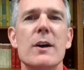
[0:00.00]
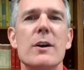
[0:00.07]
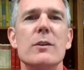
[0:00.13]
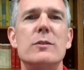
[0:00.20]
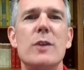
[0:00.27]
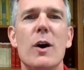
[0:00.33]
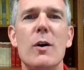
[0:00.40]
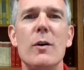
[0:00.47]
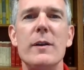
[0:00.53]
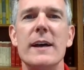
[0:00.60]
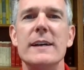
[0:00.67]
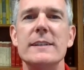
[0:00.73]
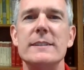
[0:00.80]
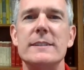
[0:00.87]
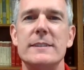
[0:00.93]
who told
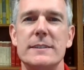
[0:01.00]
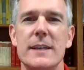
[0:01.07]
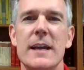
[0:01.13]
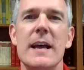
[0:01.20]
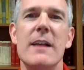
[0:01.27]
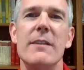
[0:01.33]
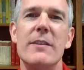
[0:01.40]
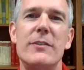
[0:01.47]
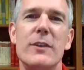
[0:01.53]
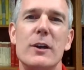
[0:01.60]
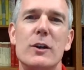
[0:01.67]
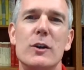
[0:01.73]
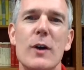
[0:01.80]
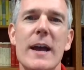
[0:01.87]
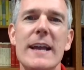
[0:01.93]
us that the
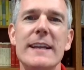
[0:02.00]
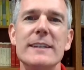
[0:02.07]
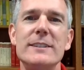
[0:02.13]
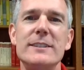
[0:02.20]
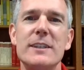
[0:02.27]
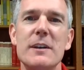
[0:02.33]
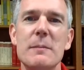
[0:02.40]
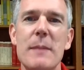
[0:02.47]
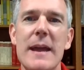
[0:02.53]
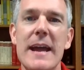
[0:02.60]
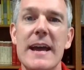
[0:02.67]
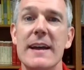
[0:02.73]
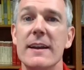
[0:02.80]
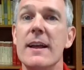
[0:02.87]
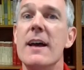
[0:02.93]
greatest
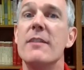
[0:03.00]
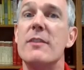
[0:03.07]
command,